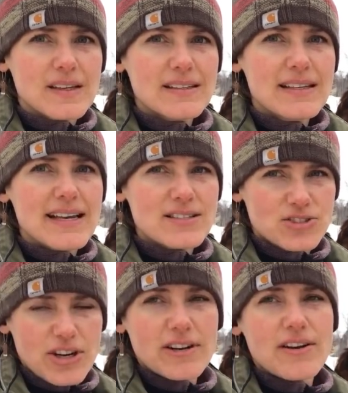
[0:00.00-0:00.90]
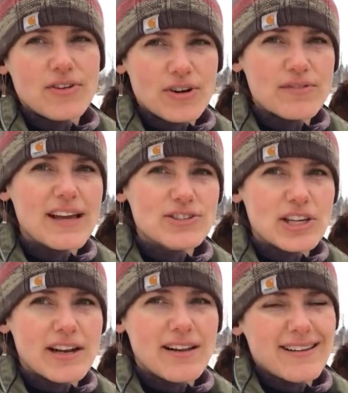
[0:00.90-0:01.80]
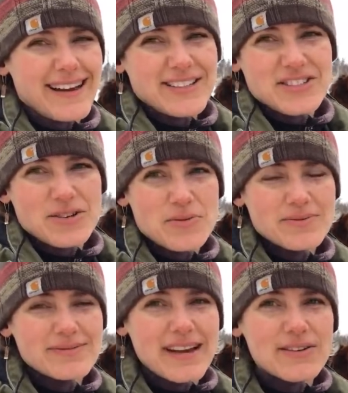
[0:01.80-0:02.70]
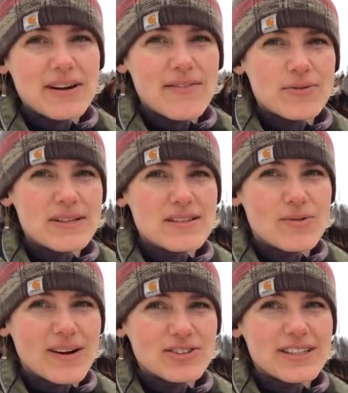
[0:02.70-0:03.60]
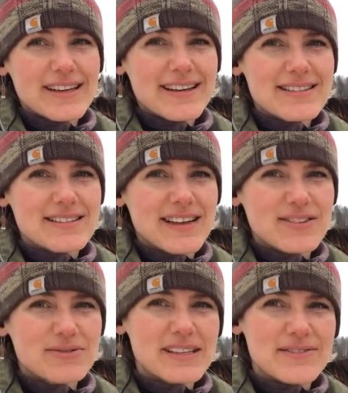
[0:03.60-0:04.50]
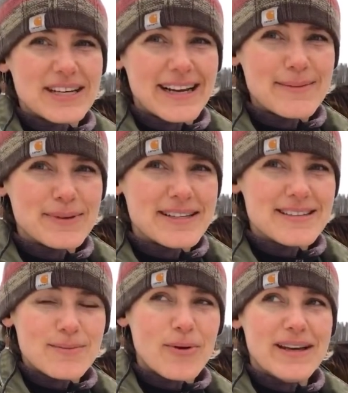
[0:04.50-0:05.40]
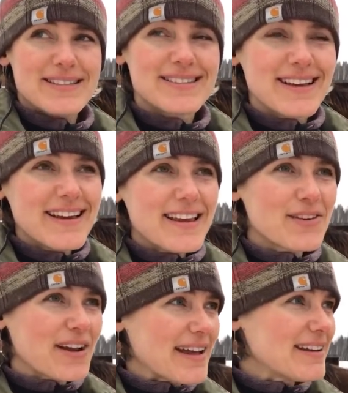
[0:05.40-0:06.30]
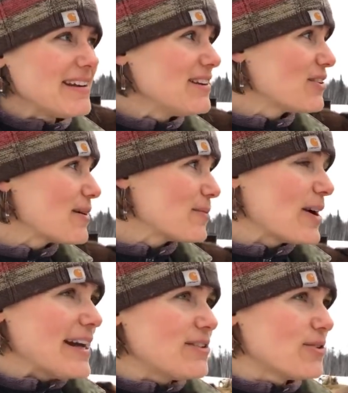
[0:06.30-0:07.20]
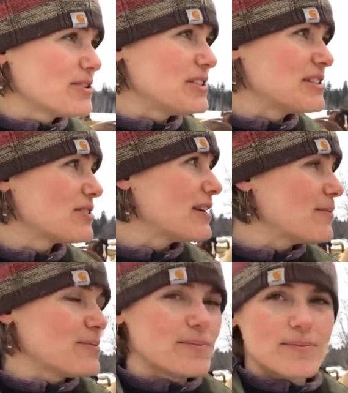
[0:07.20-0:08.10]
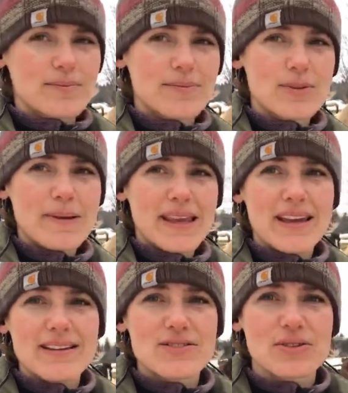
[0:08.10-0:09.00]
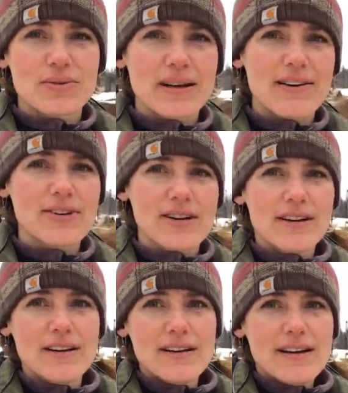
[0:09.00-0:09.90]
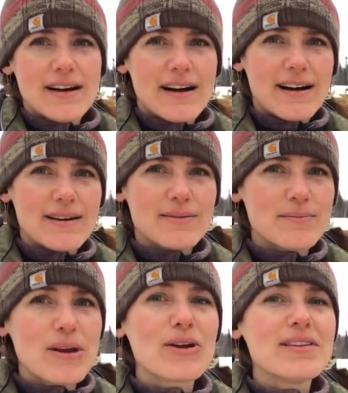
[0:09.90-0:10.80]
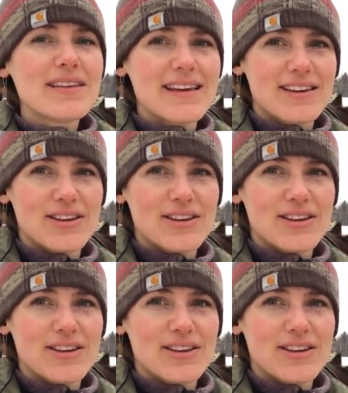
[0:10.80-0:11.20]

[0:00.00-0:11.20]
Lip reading: Yes, Sharon, I've heard of that channel. I don't have a reason to watch it, I guess, and I don't really have time because I'm always either editing or I'm riding horses or I'm with my kids or whatever. Mary, thank